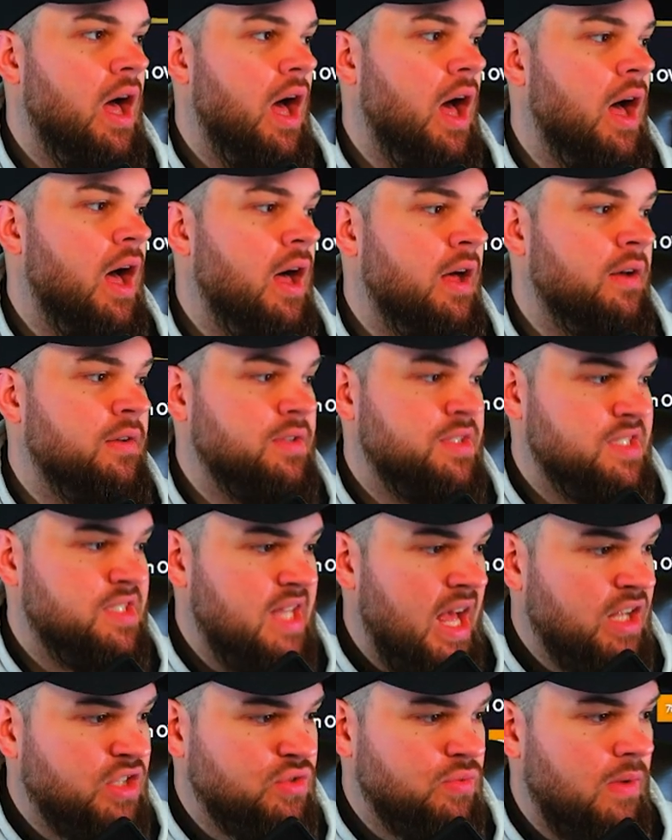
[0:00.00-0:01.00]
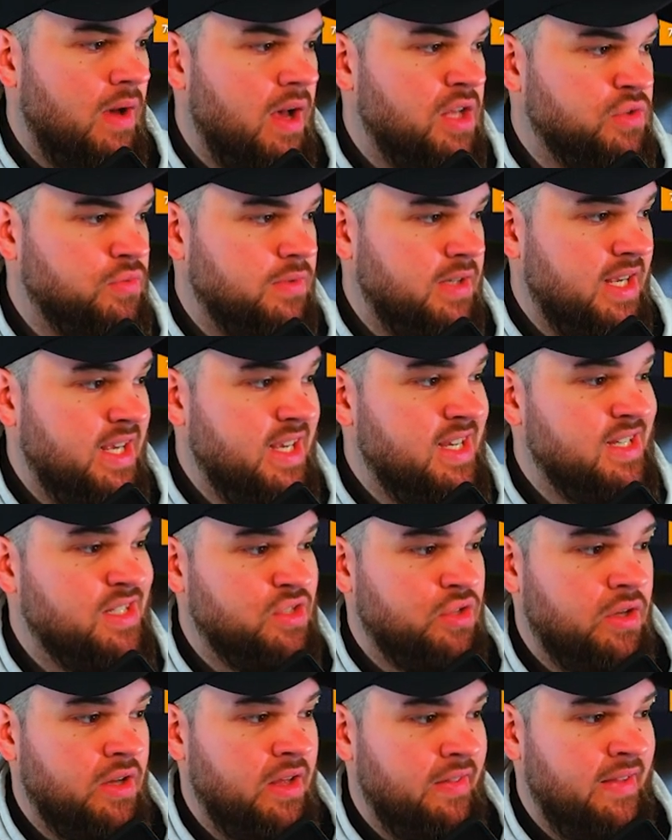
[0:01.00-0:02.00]
Uh, stats wise, what he
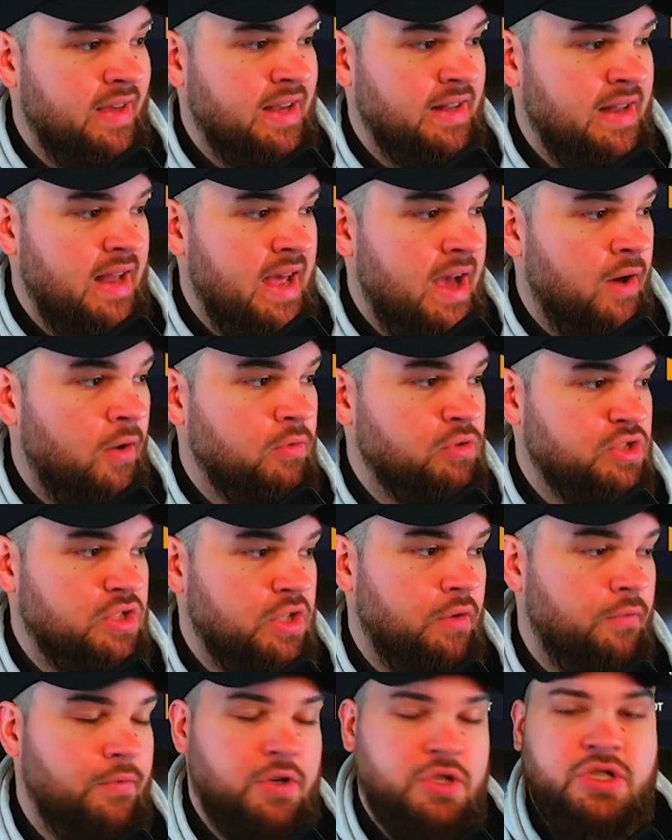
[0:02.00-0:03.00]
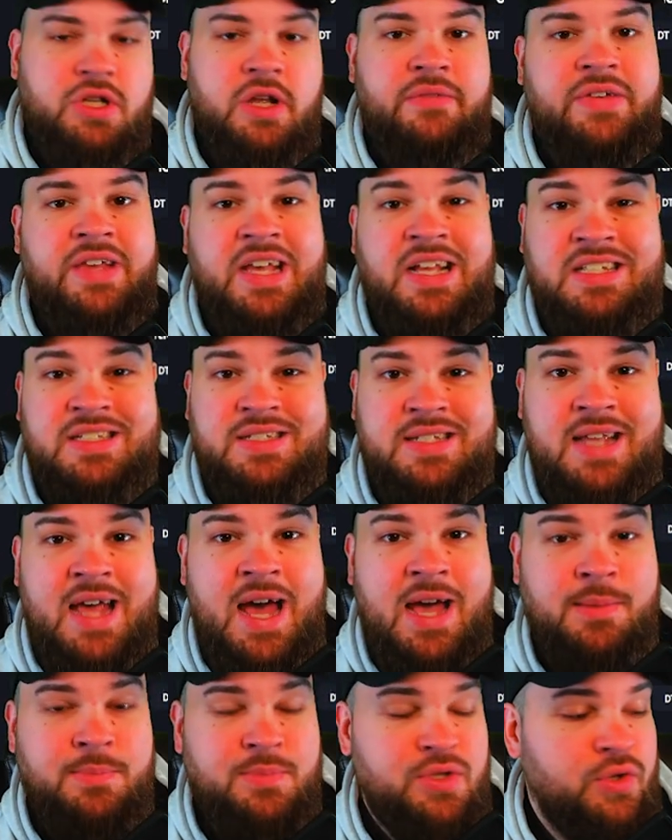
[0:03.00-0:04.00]
is looking like now. So first off, he gets
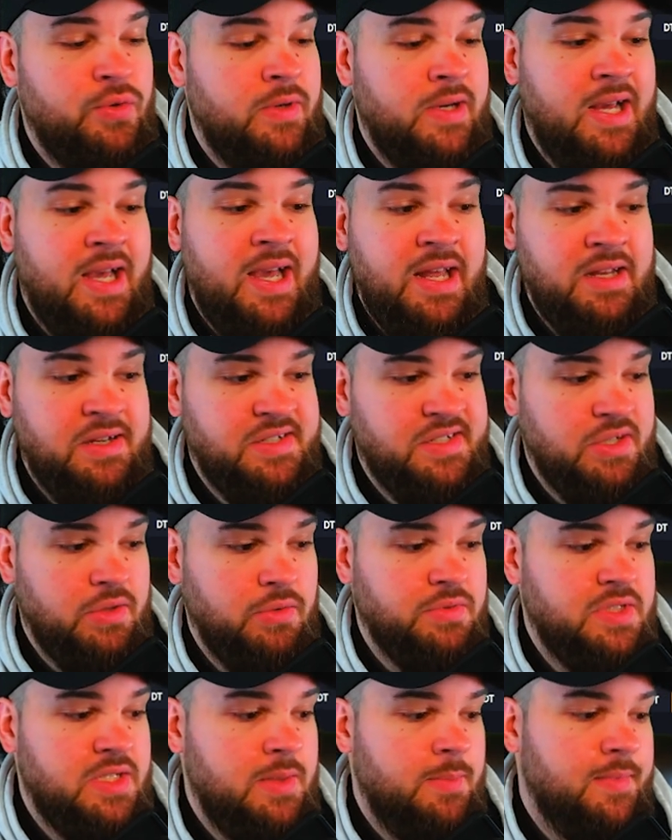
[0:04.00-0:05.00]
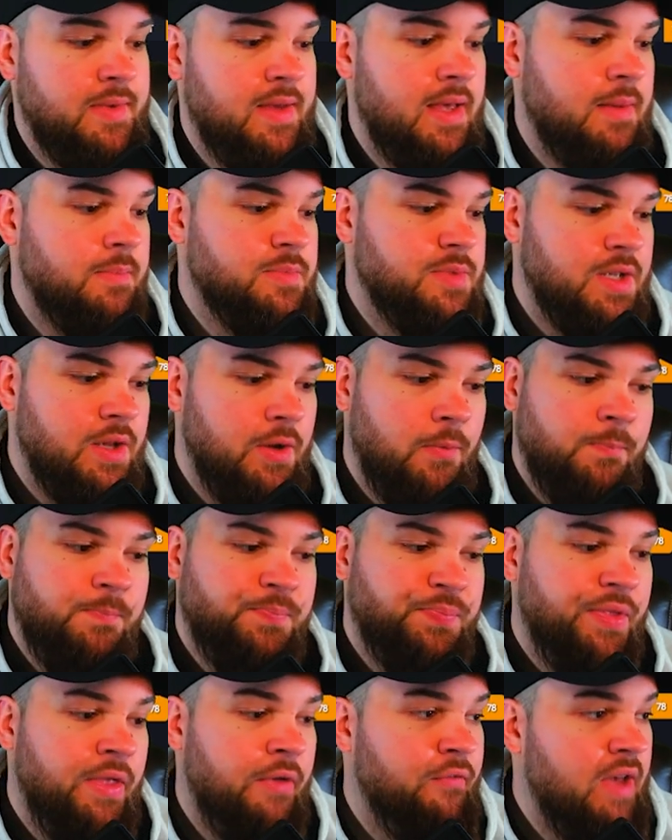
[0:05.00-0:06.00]
times three any single team Kim. So
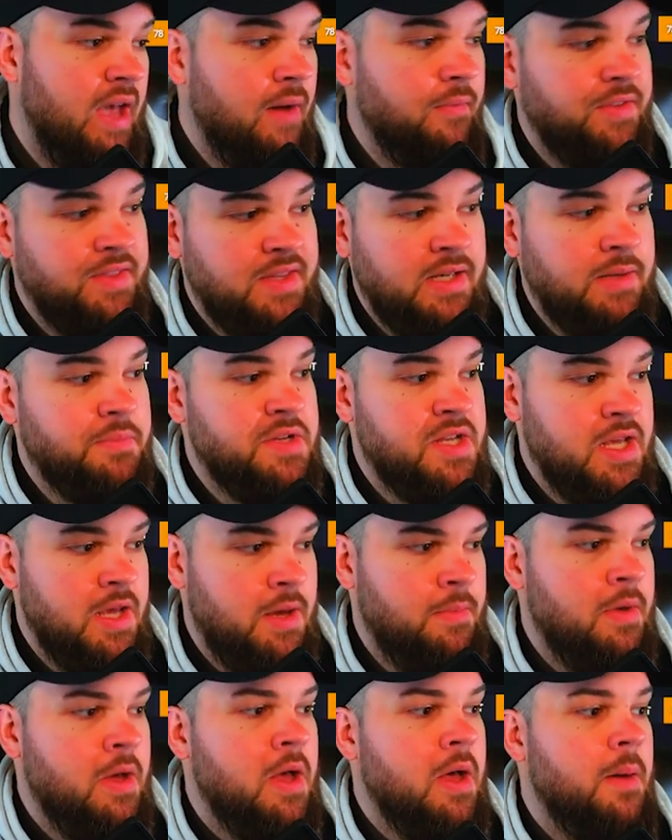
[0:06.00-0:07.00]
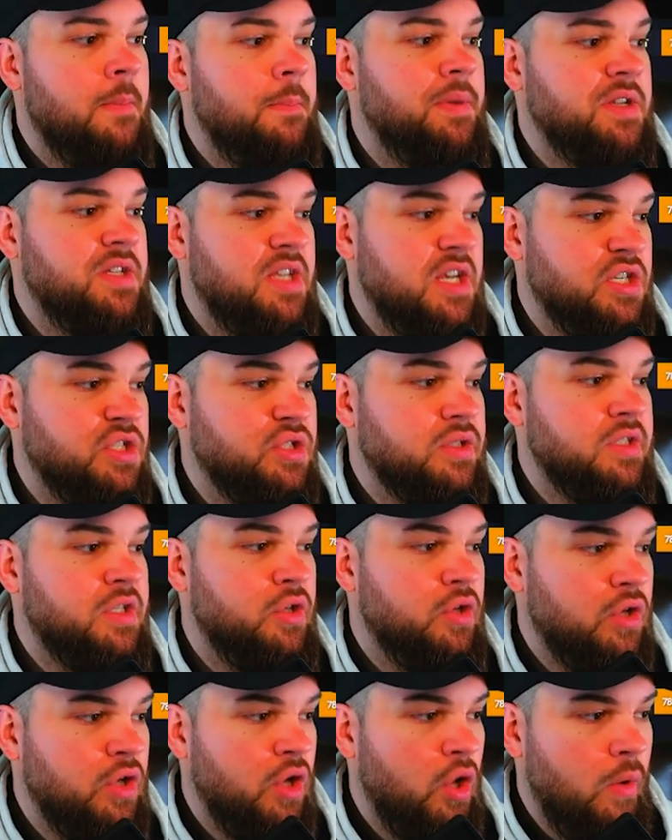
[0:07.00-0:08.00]
if you have a theme team, potentially
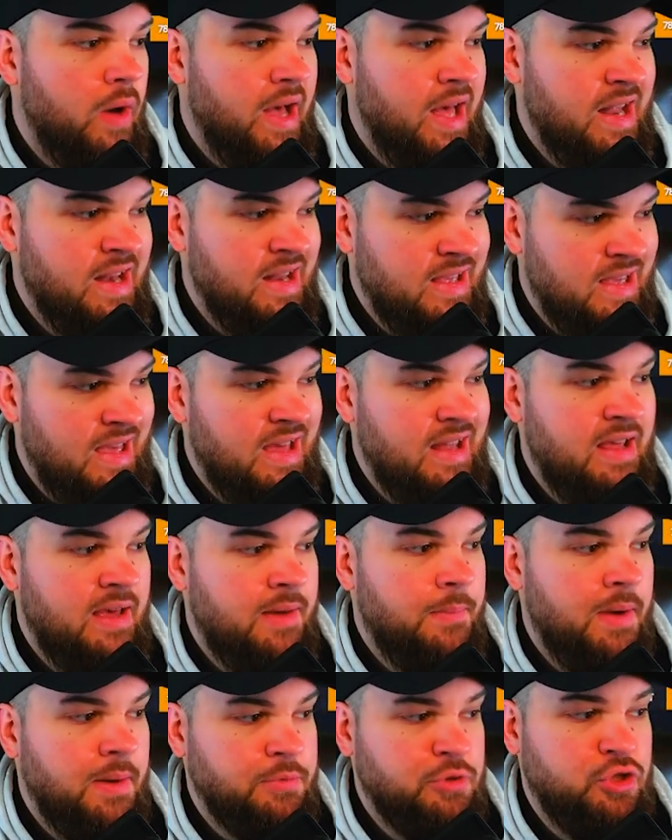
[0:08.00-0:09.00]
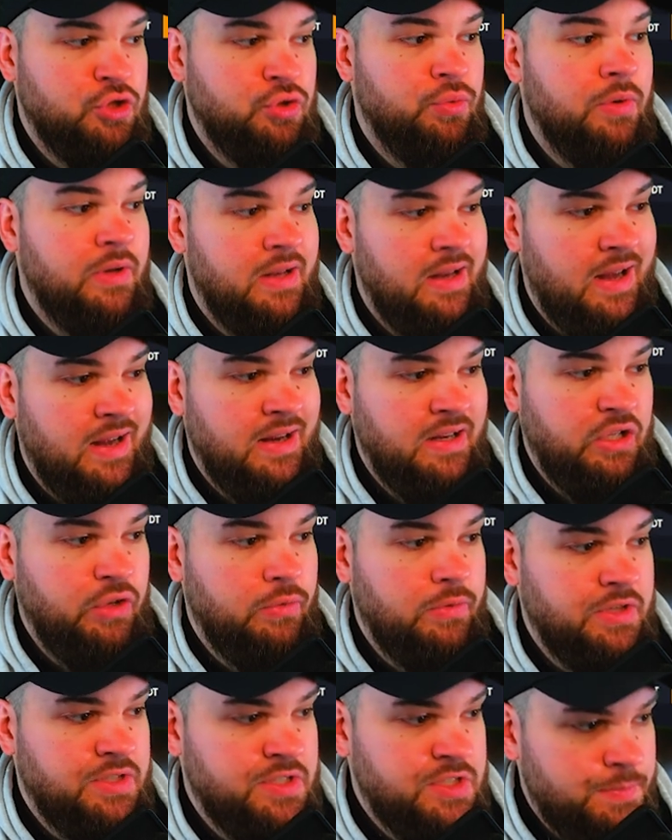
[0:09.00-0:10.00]
could go ahead get him up to
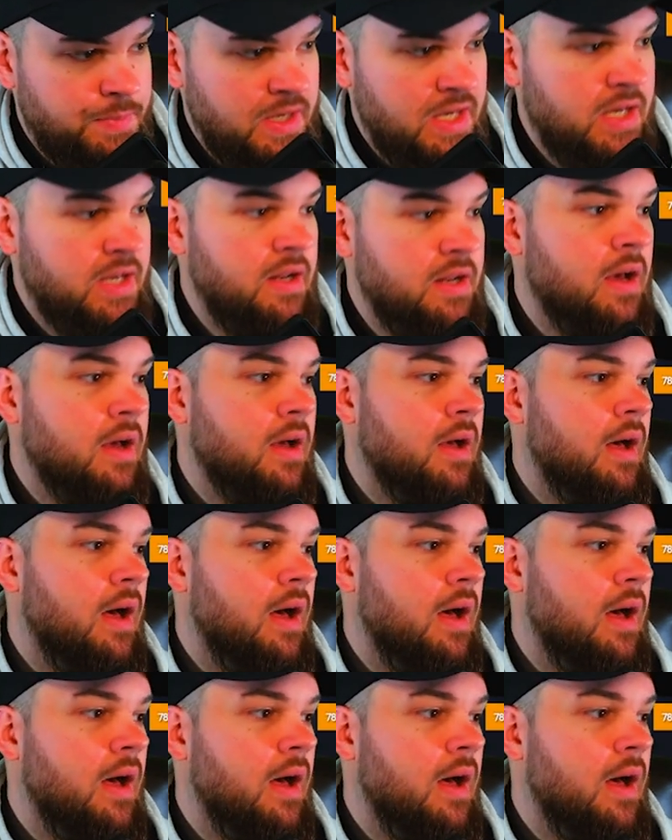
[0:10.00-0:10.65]
93 speed.